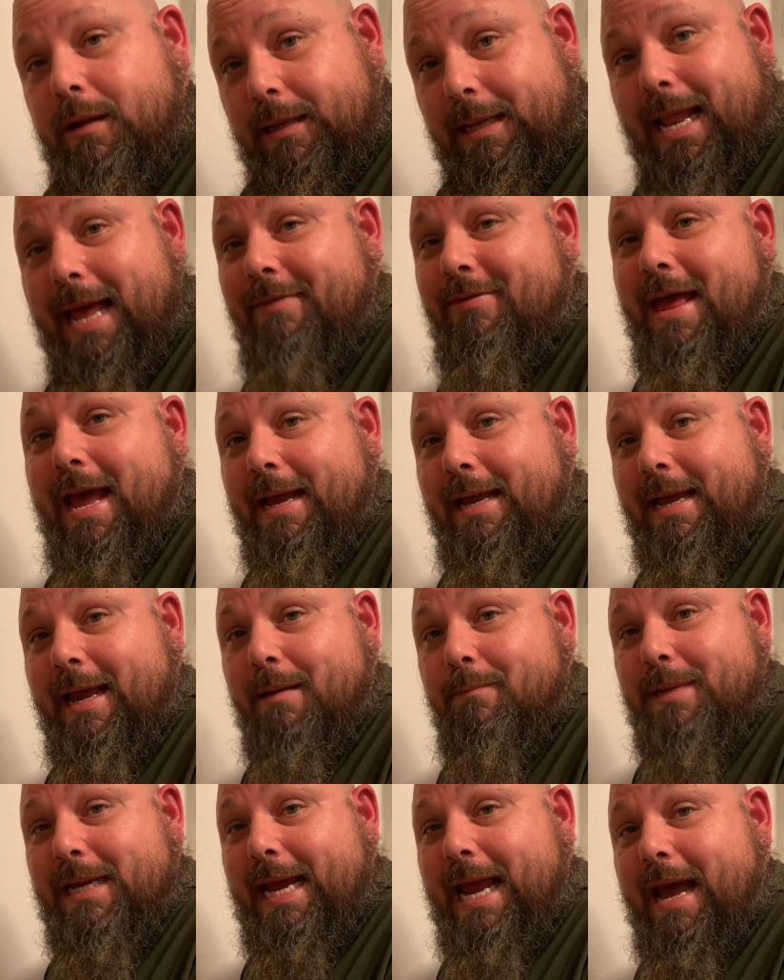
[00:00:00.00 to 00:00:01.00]
Let that
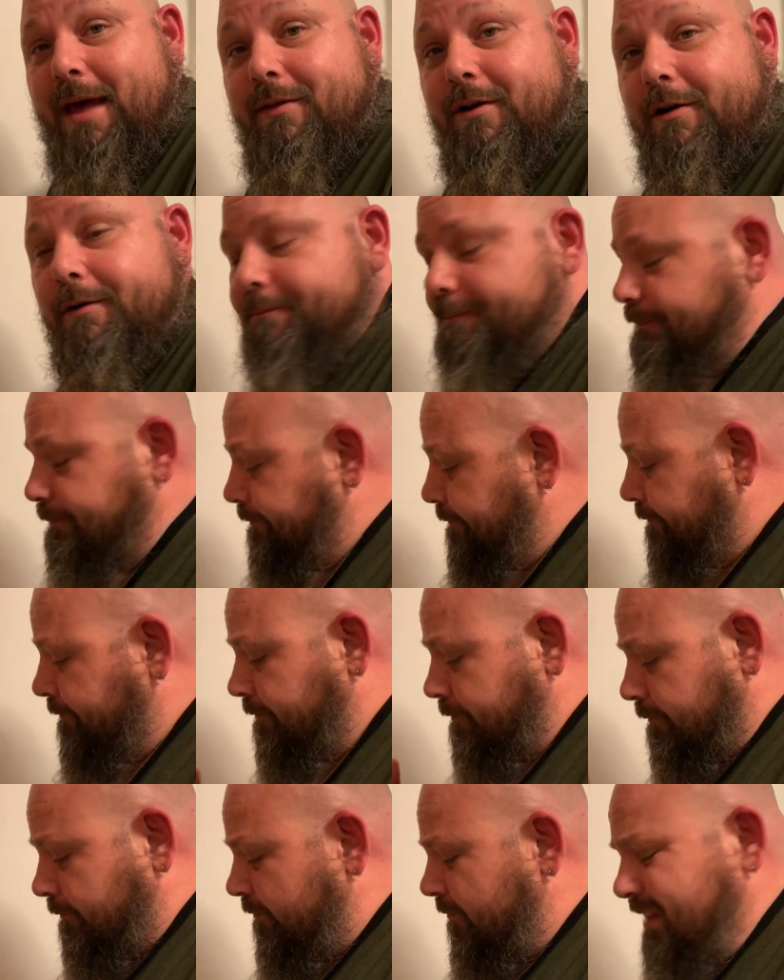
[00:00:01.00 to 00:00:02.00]
come together.
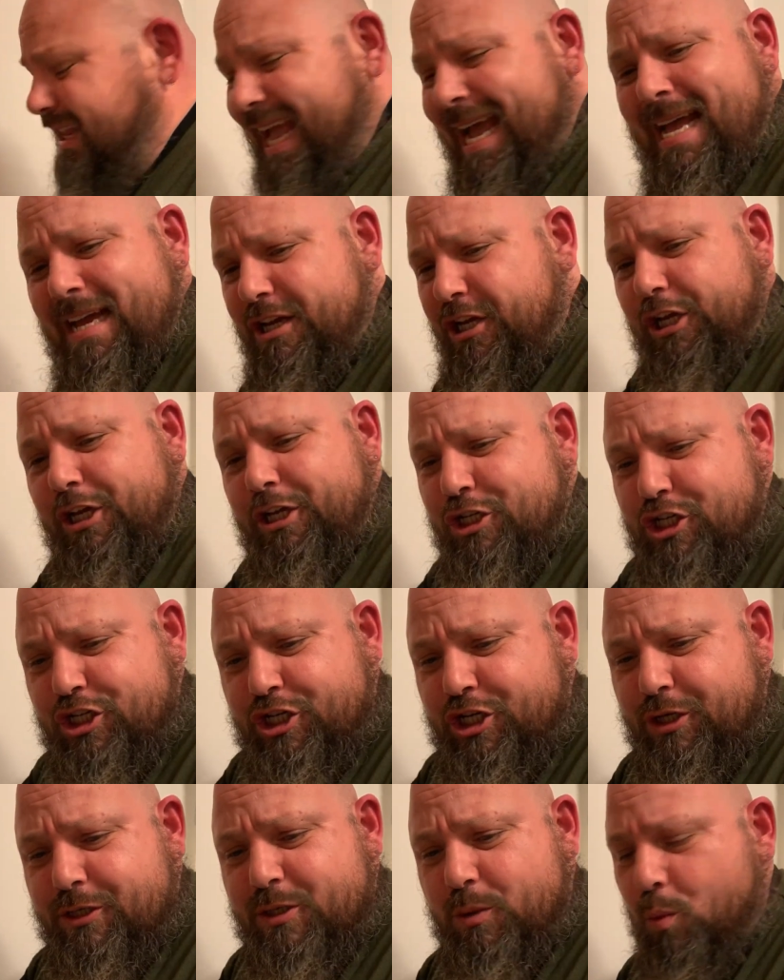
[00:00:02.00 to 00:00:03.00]
You can
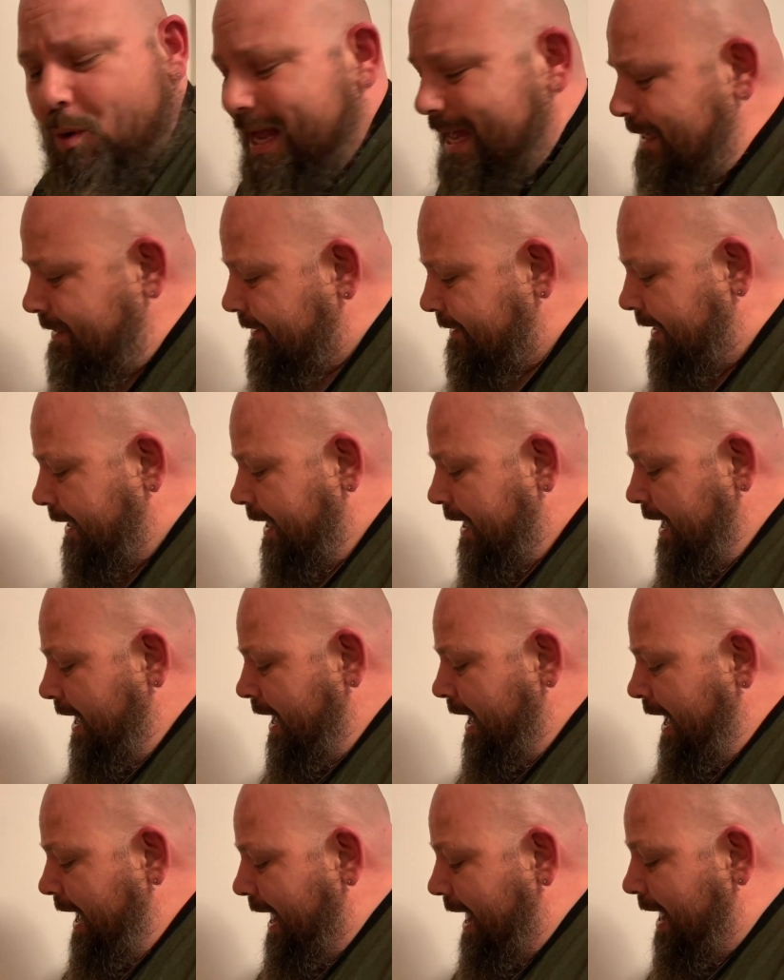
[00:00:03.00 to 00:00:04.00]
just use a whisk.
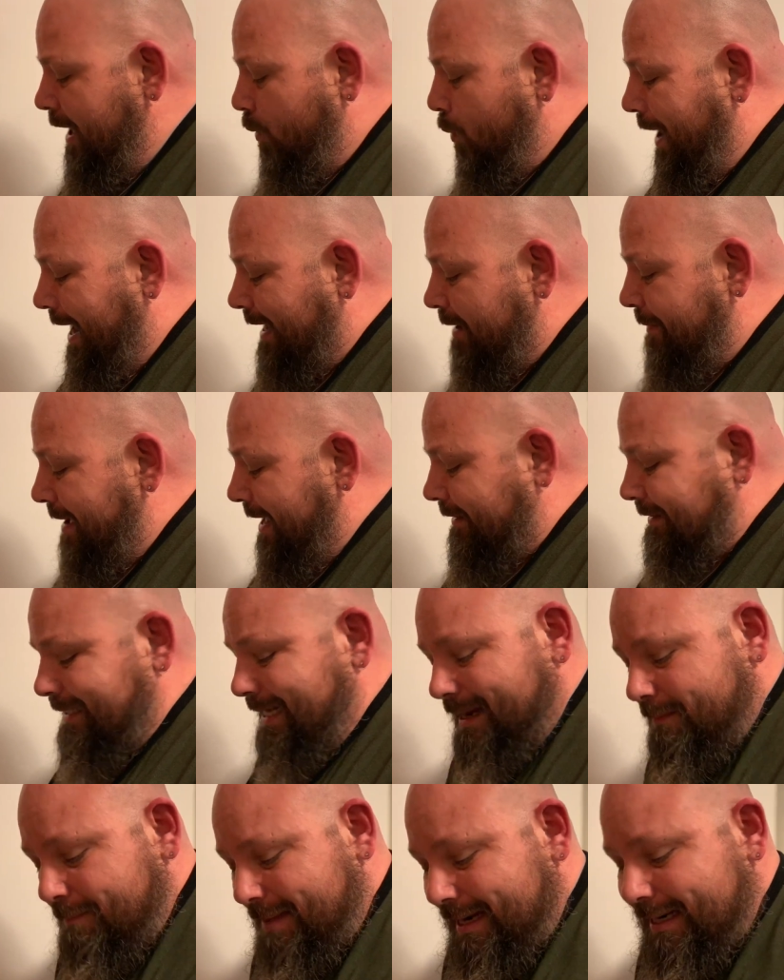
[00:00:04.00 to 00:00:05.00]
Wait about
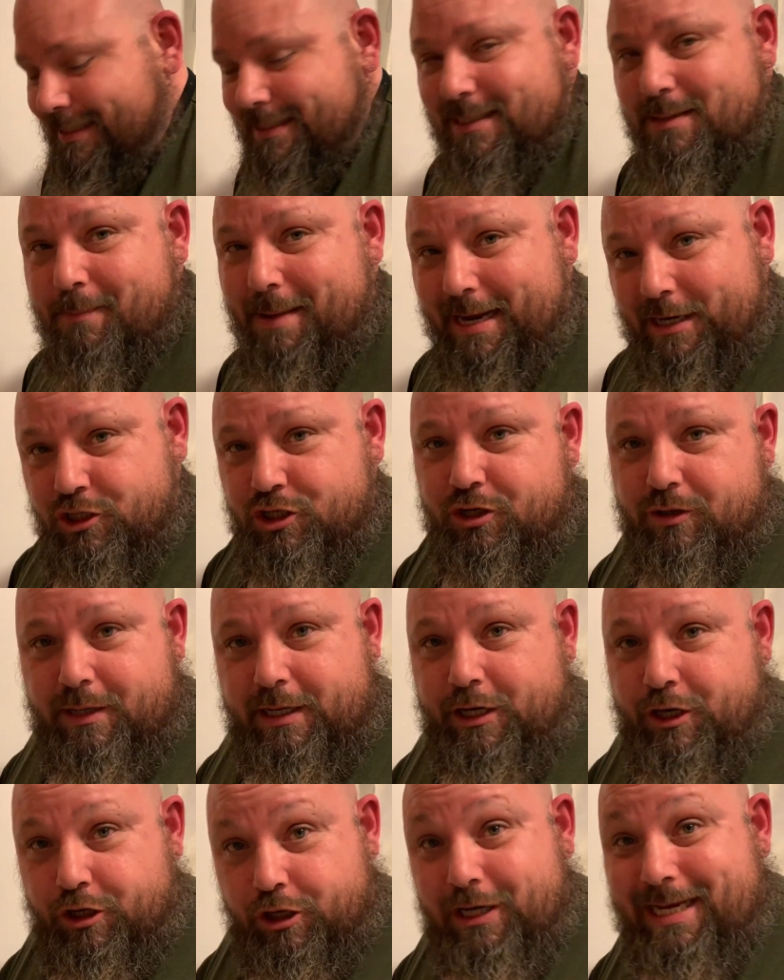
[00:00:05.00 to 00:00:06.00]
10 minutes to make sure
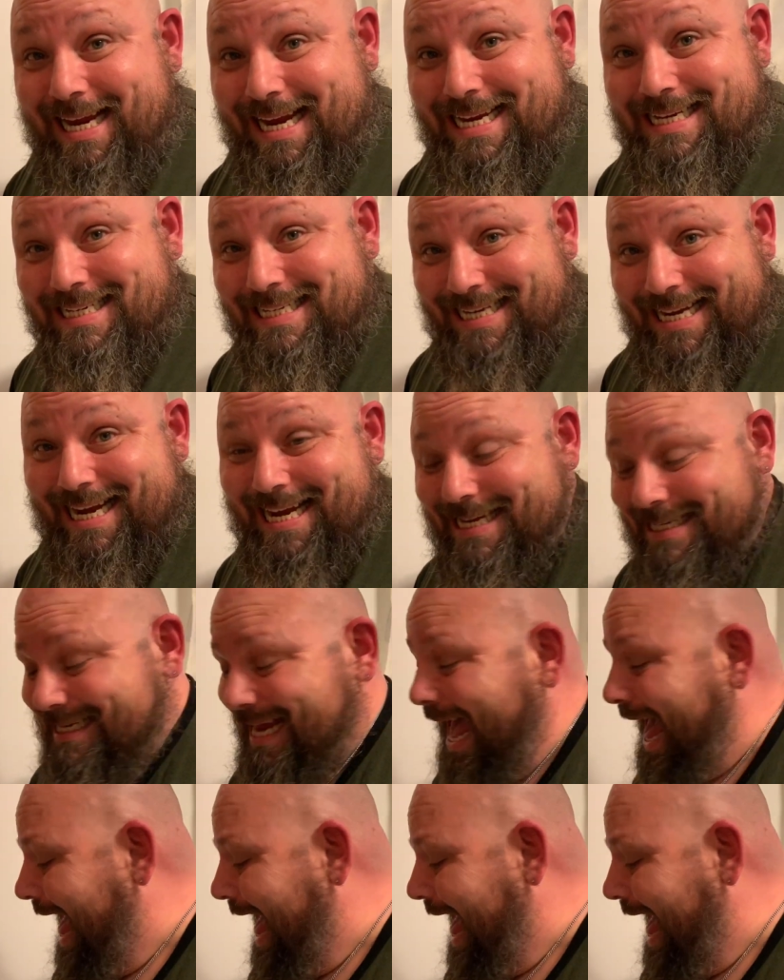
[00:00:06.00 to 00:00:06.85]
that your yeast is